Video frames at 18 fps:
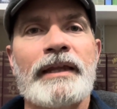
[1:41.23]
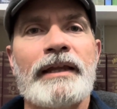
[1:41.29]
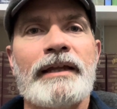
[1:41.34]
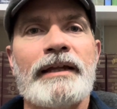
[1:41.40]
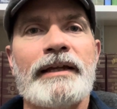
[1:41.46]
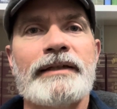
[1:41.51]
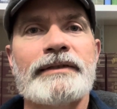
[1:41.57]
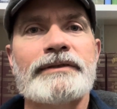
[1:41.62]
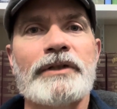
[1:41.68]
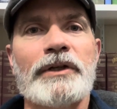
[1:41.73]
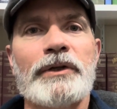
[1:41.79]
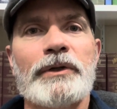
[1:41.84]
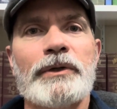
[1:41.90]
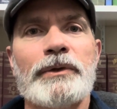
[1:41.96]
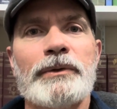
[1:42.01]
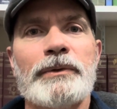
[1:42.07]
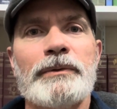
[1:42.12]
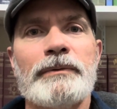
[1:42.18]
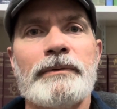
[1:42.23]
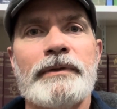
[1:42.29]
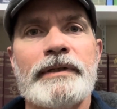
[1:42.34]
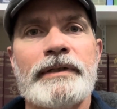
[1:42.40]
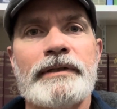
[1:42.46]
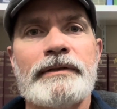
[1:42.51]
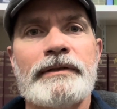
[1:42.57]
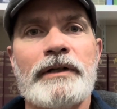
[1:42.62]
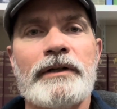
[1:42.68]
And so
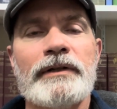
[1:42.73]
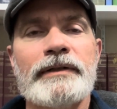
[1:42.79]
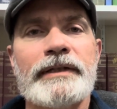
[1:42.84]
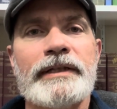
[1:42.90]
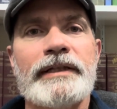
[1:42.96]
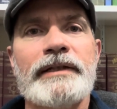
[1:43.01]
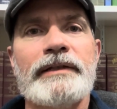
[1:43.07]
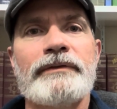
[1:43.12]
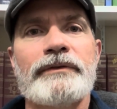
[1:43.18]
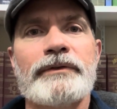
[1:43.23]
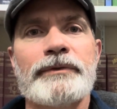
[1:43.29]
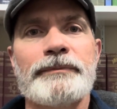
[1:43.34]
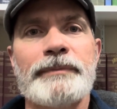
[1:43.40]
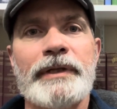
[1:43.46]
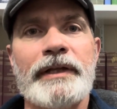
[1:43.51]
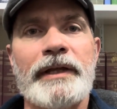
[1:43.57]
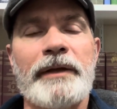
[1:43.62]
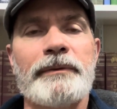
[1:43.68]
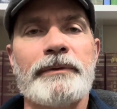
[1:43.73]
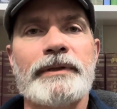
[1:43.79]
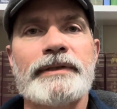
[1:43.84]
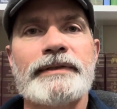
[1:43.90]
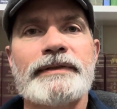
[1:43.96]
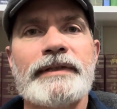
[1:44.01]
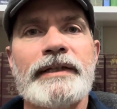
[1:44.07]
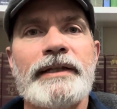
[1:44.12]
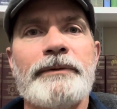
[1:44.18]
the donkey, through being able to
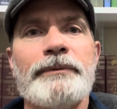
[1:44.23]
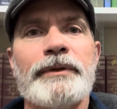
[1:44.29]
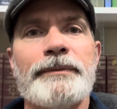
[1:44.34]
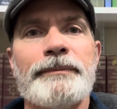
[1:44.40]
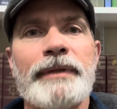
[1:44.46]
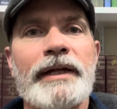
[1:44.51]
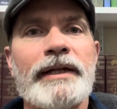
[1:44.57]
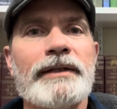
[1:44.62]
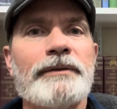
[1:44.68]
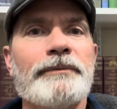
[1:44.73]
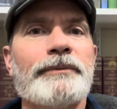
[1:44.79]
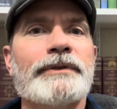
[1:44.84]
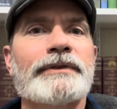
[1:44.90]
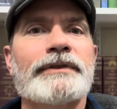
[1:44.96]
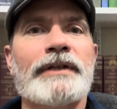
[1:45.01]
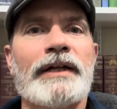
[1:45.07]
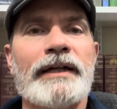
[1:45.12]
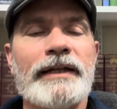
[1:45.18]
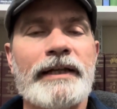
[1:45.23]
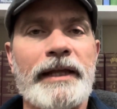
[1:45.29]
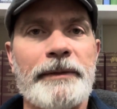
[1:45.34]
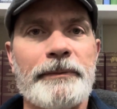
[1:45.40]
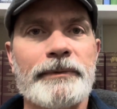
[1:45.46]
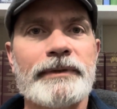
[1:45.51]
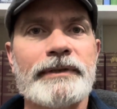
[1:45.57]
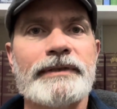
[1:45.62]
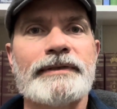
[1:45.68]
see what Balaam was not
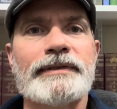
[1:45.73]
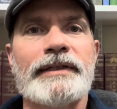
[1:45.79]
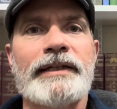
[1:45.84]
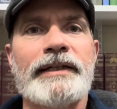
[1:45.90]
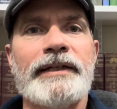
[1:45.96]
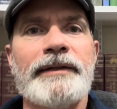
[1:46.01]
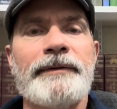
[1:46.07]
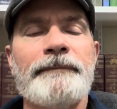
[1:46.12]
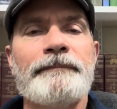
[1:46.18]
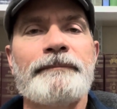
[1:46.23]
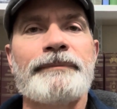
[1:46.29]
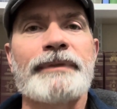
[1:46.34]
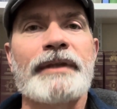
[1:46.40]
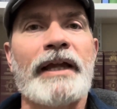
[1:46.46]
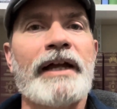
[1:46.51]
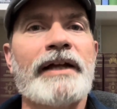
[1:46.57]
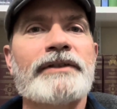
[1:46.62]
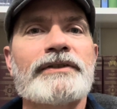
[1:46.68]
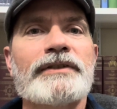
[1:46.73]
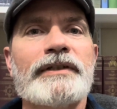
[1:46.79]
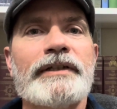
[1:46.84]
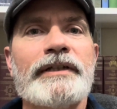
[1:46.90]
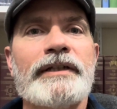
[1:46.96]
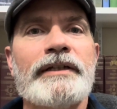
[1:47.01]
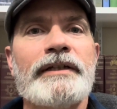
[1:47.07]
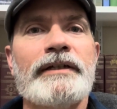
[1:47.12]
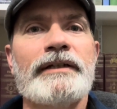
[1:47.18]
able to see,
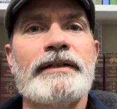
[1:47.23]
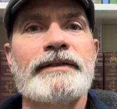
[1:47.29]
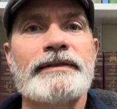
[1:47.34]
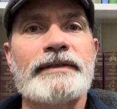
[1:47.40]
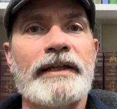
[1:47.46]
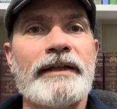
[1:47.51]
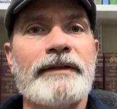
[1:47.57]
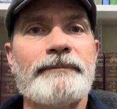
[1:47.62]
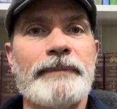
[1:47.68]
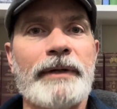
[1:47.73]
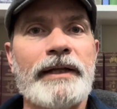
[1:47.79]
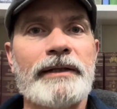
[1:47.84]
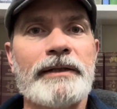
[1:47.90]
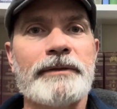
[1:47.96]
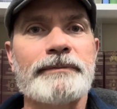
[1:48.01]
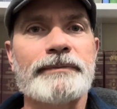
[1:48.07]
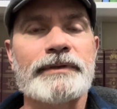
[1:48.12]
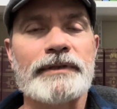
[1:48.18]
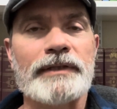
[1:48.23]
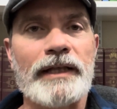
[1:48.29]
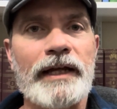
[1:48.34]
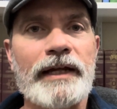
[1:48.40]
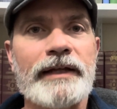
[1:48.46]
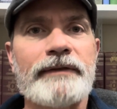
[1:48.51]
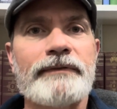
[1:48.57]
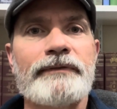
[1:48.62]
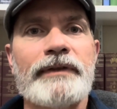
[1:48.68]
actually saved Balaam's
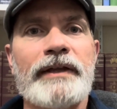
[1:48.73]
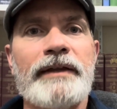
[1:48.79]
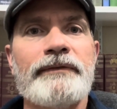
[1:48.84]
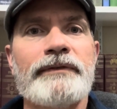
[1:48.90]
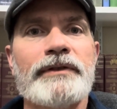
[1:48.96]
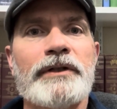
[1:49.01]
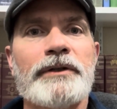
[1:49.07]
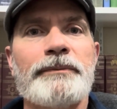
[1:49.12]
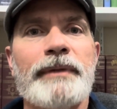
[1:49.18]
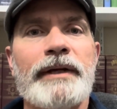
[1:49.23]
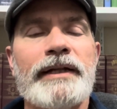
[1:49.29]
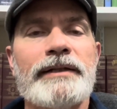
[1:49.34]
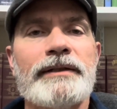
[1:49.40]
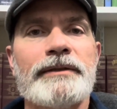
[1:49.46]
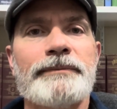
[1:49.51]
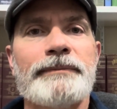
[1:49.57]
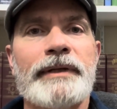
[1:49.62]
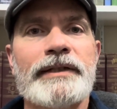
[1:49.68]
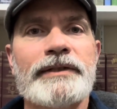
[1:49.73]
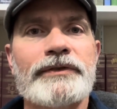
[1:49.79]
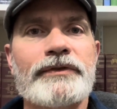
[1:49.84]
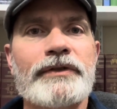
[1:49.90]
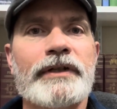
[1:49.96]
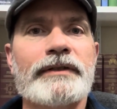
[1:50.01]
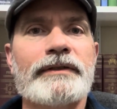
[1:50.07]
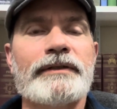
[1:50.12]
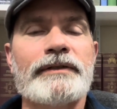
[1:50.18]
life, even though Balaam had
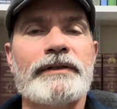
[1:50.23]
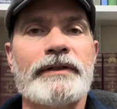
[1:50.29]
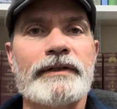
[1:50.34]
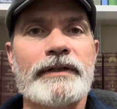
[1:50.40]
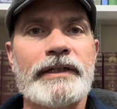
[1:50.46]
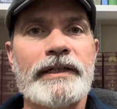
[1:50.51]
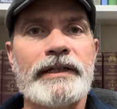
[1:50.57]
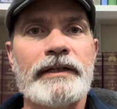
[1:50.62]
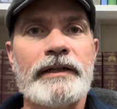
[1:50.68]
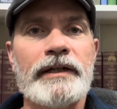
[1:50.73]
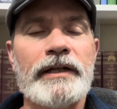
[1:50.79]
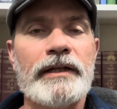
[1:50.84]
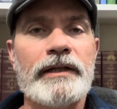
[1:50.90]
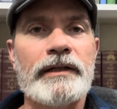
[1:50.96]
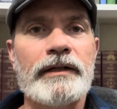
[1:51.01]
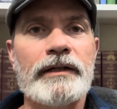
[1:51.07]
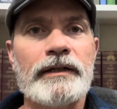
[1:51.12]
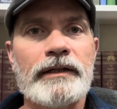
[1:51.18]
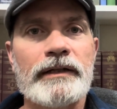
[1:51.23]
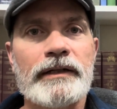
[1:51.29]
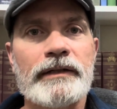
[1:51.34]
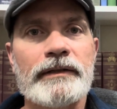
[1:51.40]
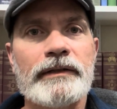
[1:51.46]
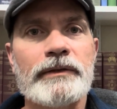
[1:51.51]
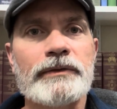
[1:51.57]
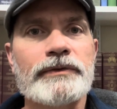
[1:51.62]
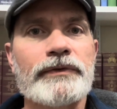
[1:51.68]
struck the donkey
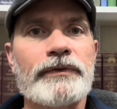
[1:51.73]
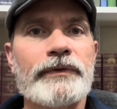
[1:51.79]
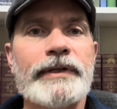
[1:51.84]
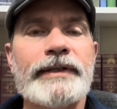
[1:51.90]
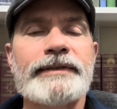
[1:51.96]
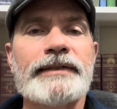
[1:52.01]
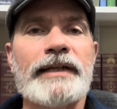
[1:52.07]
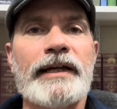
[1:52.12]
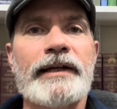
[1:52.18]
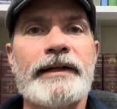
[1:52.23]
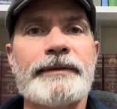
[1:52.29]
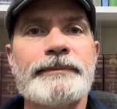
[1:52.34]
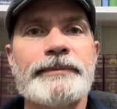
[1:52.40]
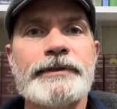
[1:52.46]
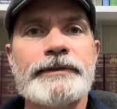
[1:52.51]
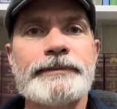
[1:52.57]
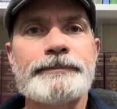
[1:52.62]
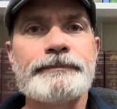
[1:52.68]
those 3 times.